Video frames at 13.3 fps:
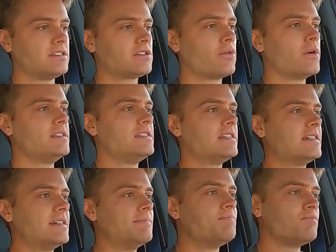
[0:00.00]
It's going
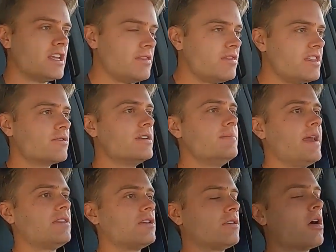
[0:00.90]
to, in theory,
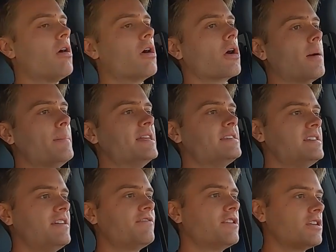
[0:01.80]
make the car a bit
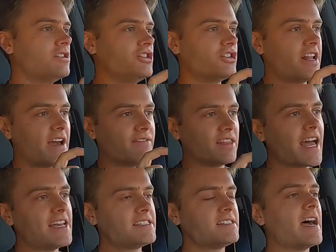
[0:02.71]
stiffer because you're going to have
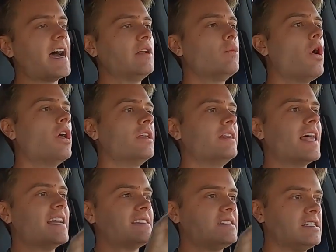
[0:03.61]
less sidewall and
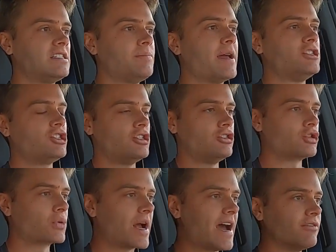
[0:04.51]
less suspension
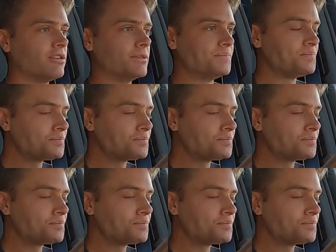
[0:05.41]
travel.